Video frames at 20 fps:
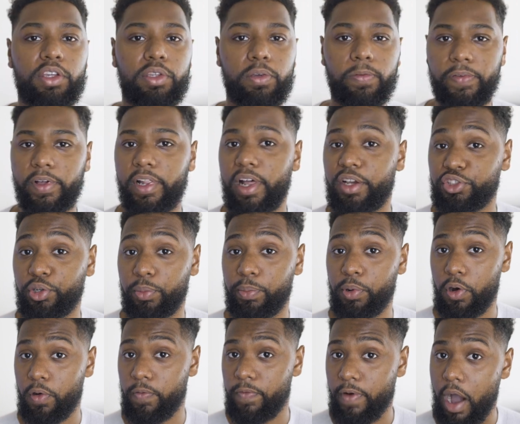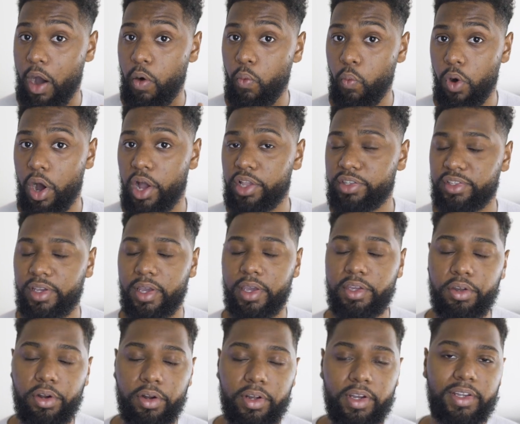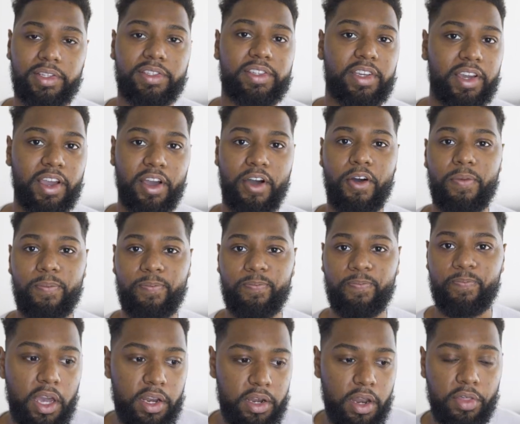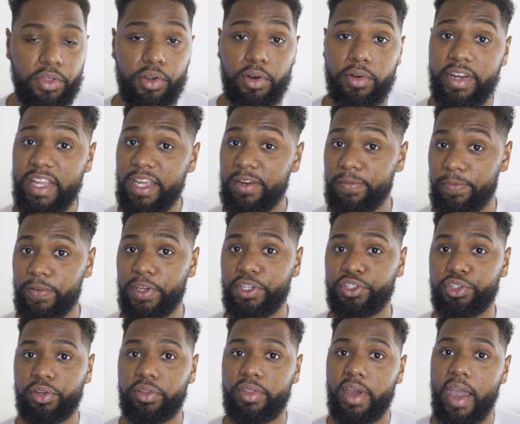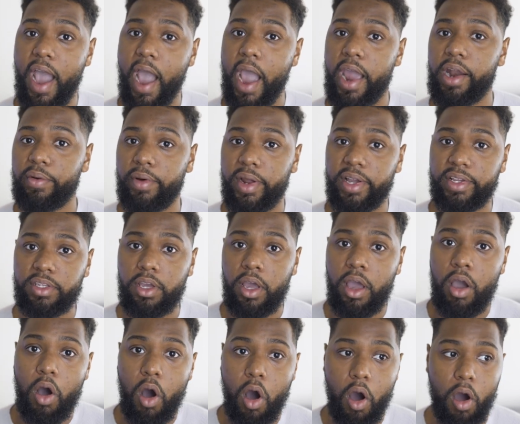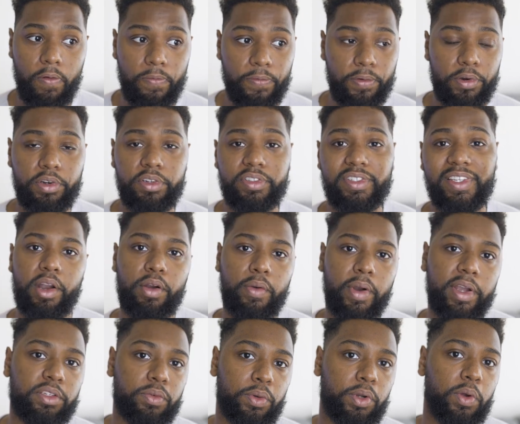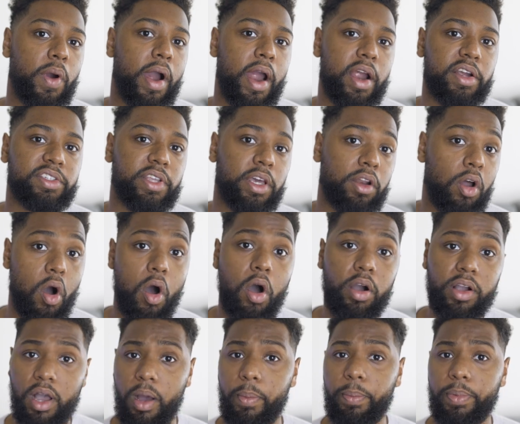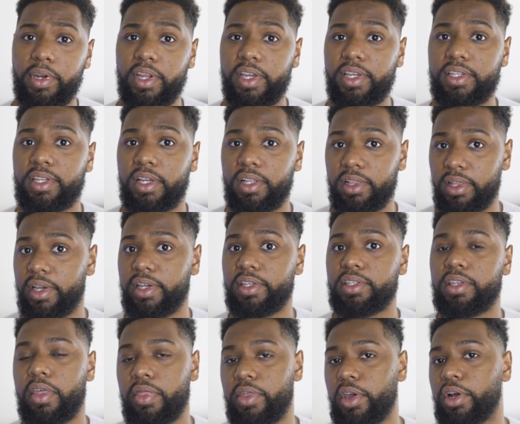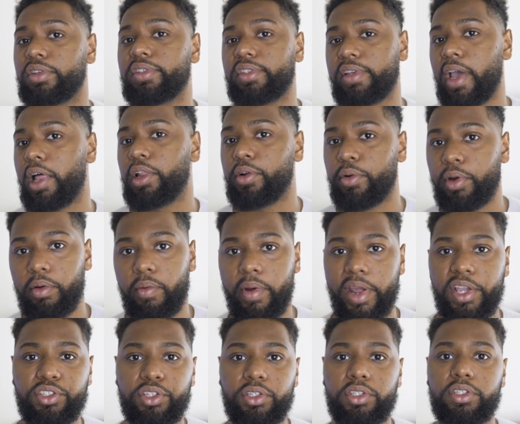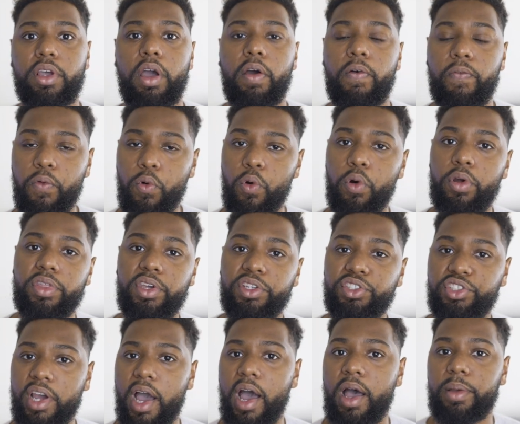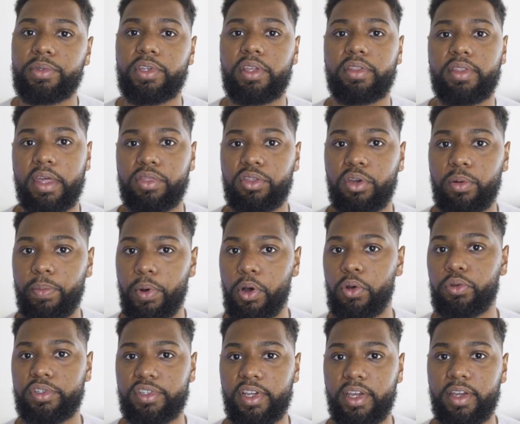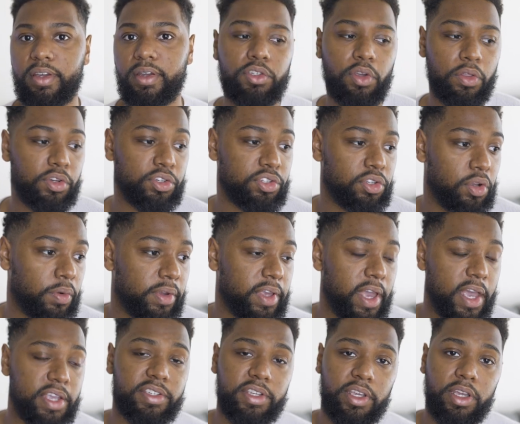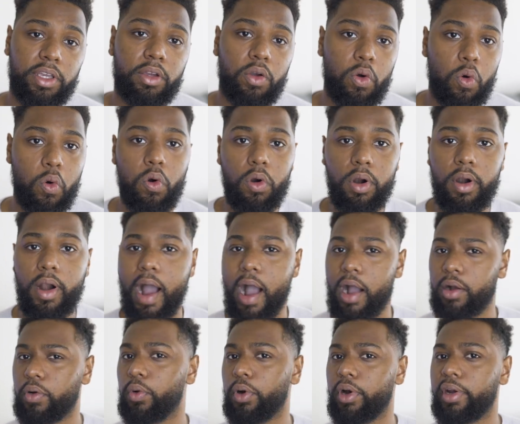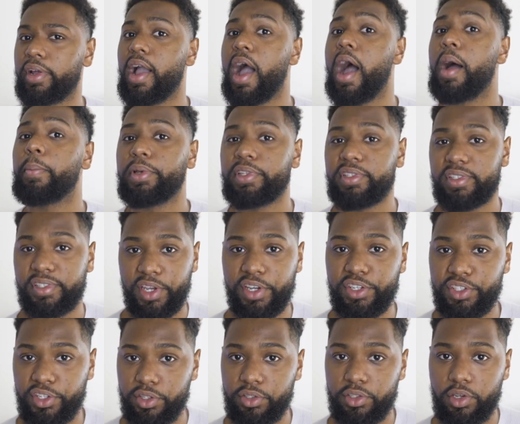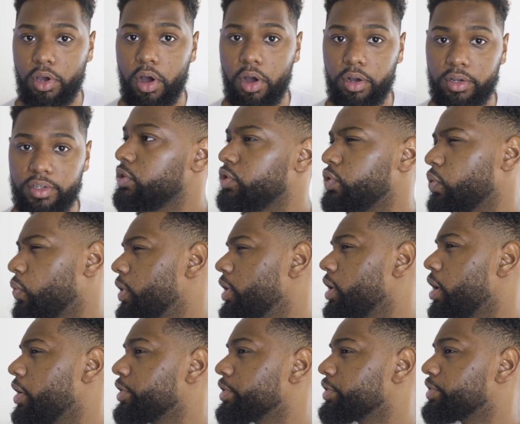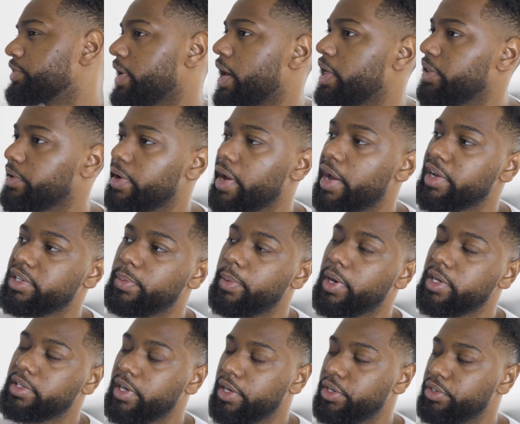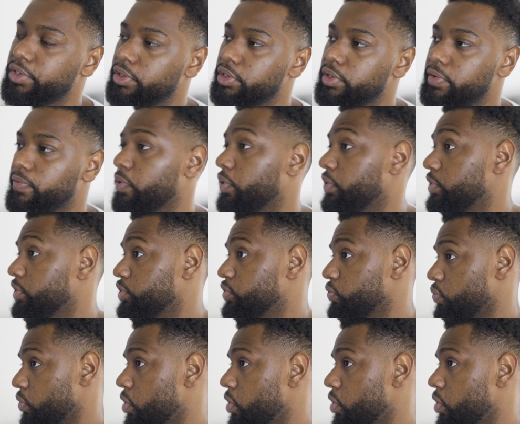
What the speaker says: You fill out your profile once and you're good to go. Another neat feature that HireRect offers, HireRect requires that all companies list their salary ranges for the jobs that they're posting, so there's no guessing or awkward compensation talks. So what are your salary expectations for this